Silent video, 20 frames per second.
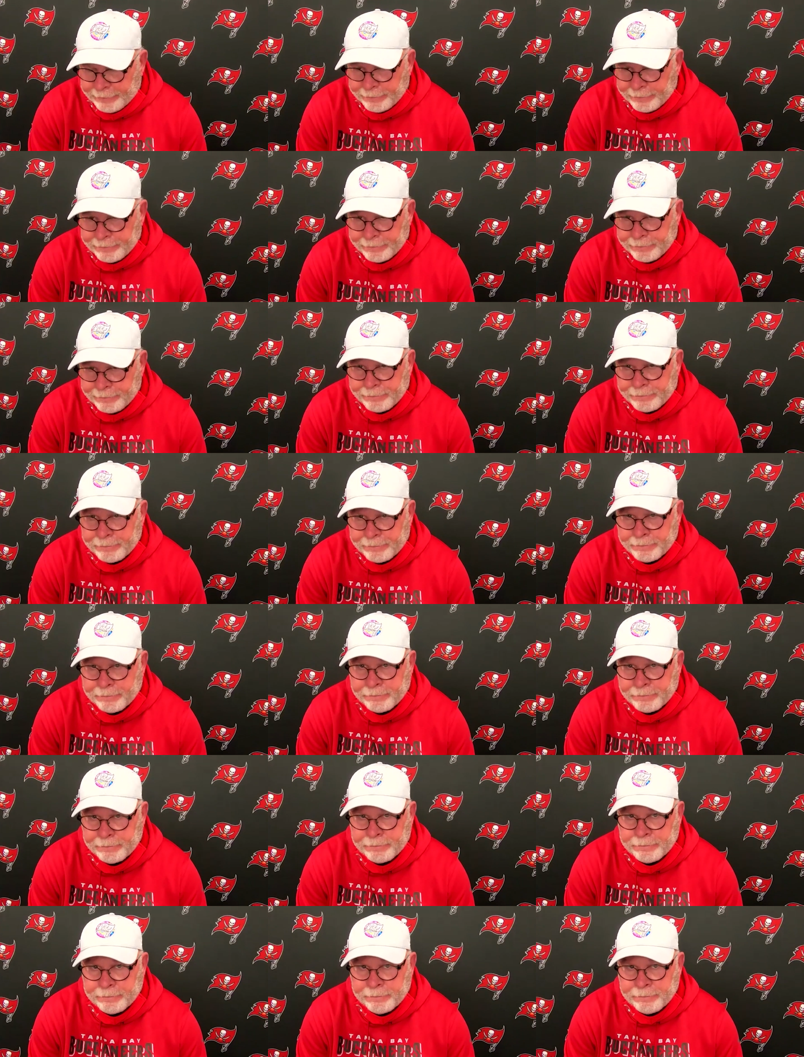
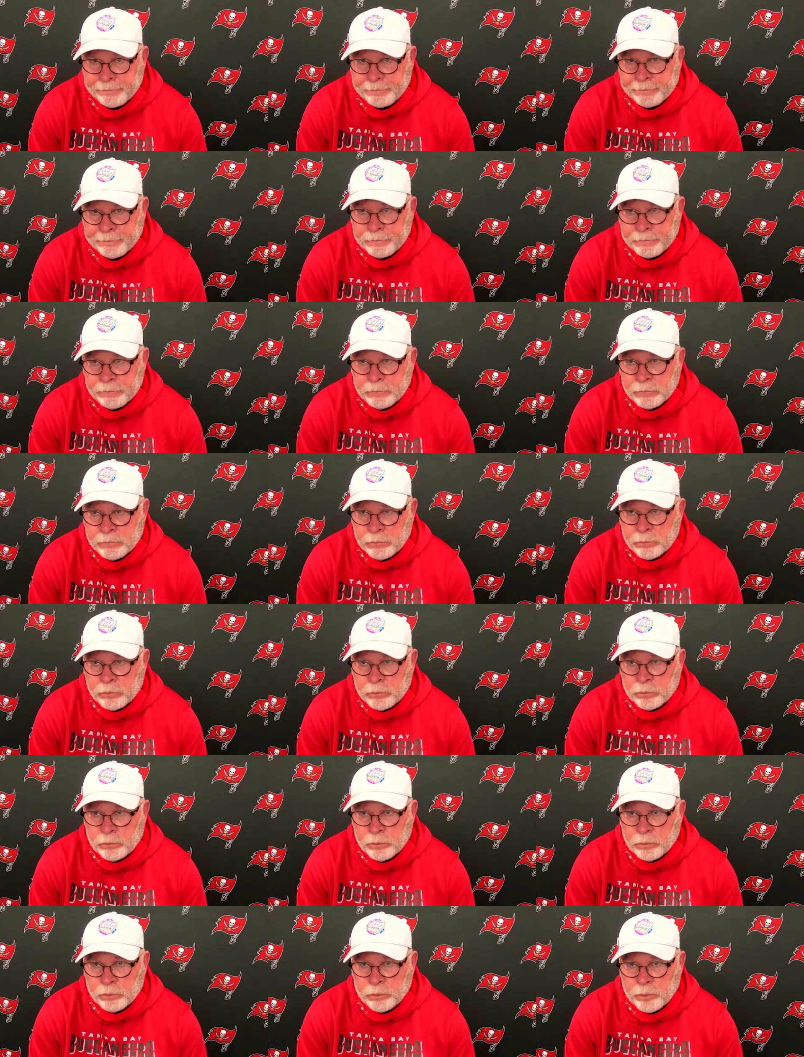
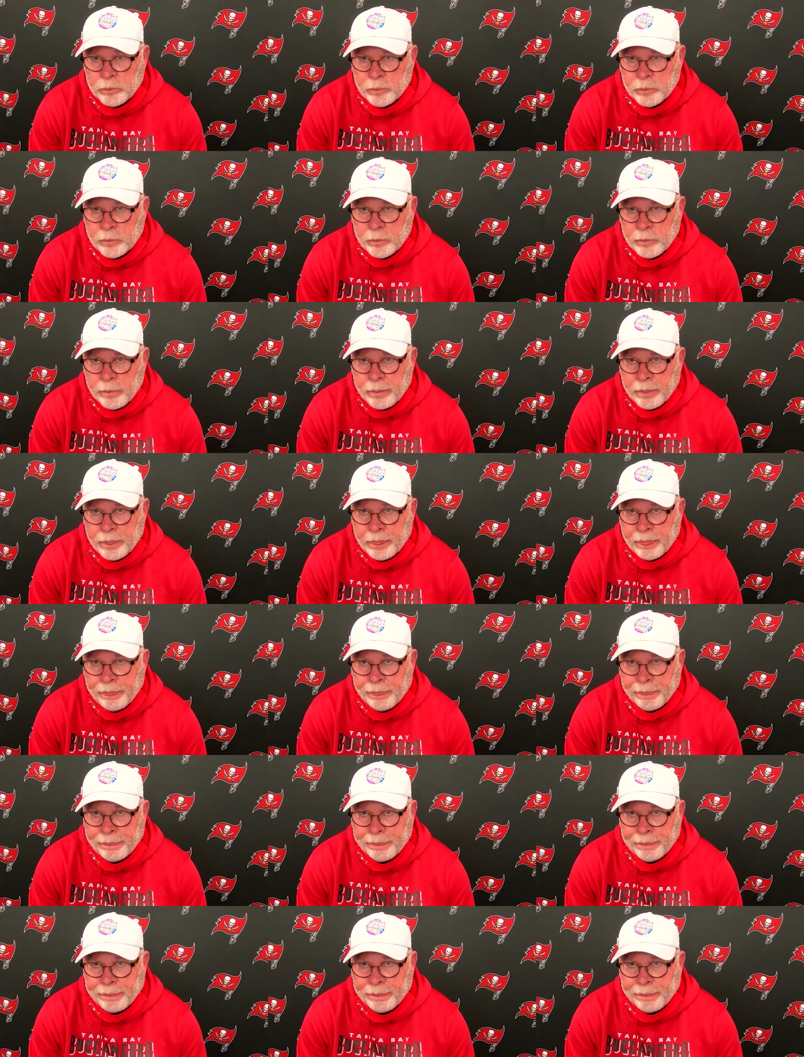[no speech]